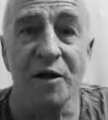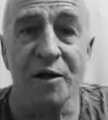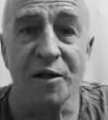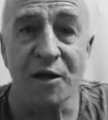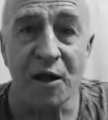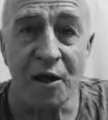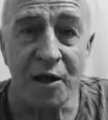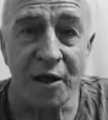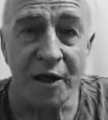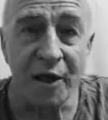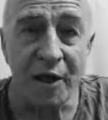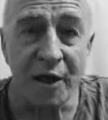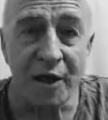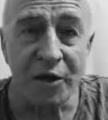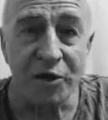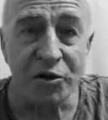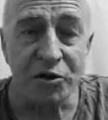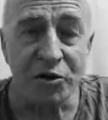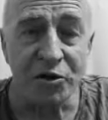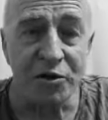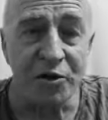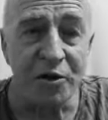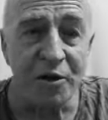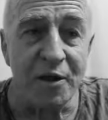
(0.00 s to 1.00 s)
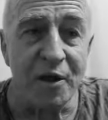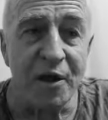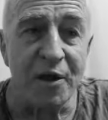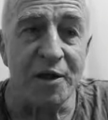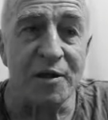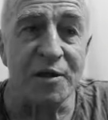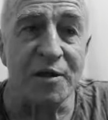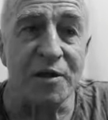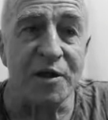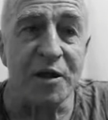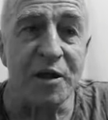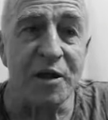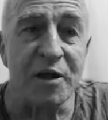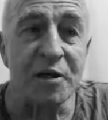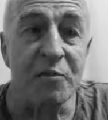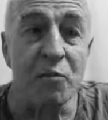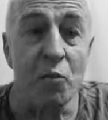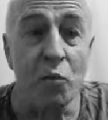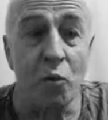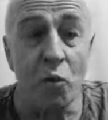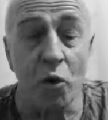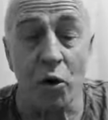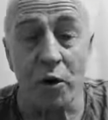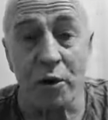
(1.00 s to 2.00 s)
tongue action and see
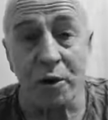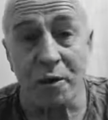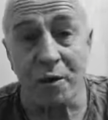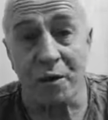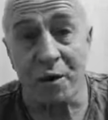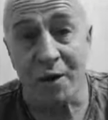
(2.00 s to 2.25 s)
what